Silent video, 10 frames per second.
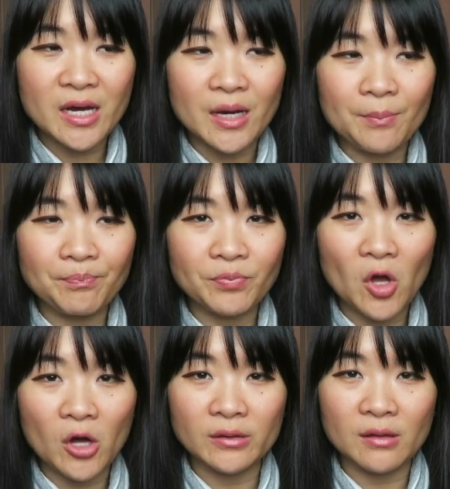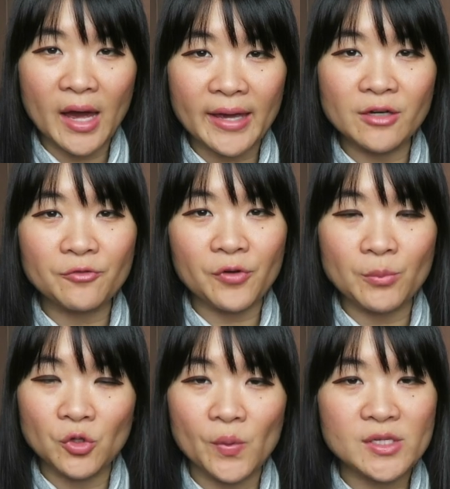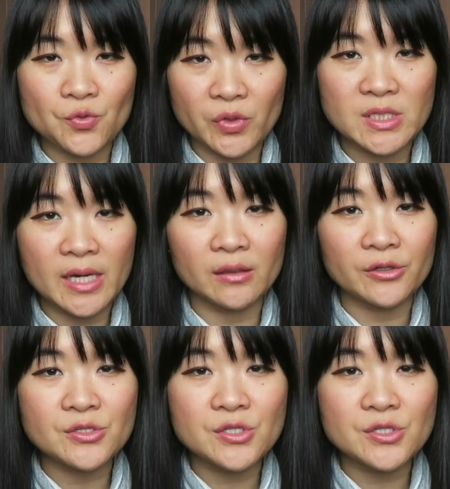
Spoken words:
online from US retailers.